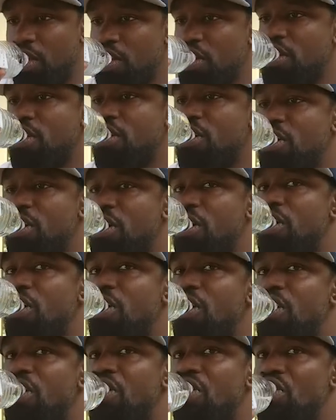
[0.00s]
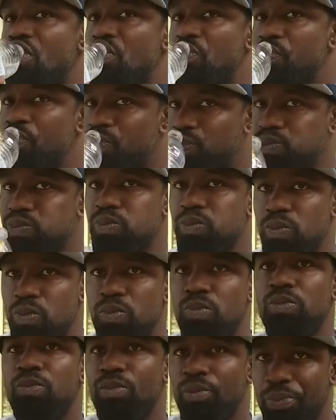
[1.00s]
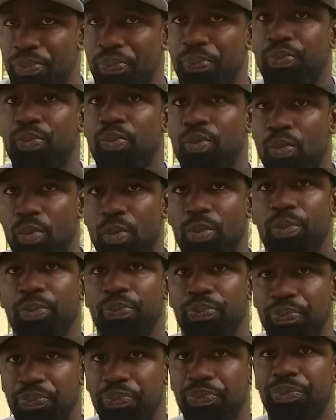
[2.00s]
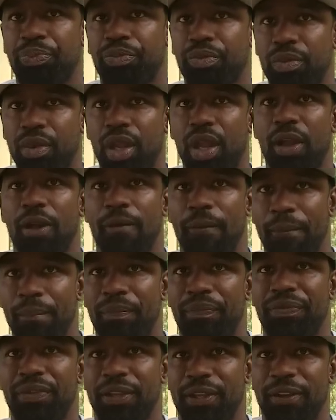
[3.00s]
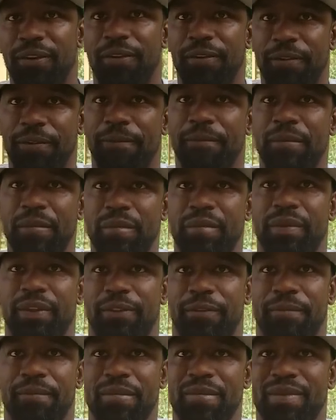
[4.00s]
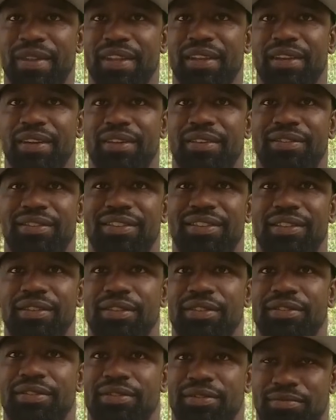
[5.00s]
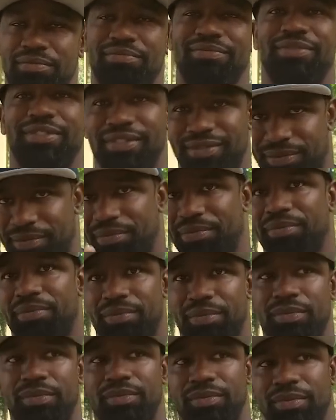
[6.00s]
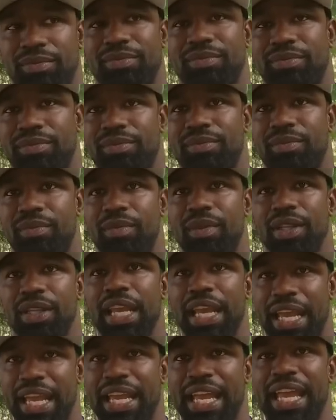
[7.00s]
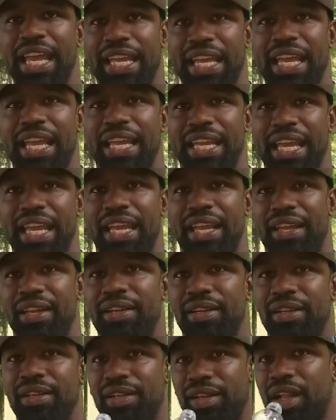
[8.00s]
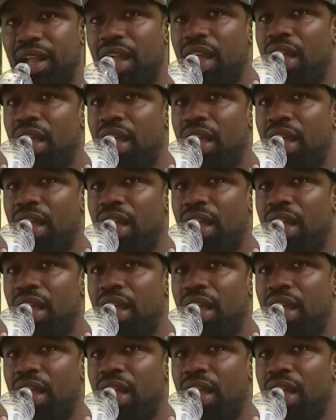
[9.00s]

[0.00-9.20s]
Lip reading: Jules and Parlay is gonna be nice. He's a puncher. I think Jules and Paperboy would be the perfect battle. Like they both They both punch heavy.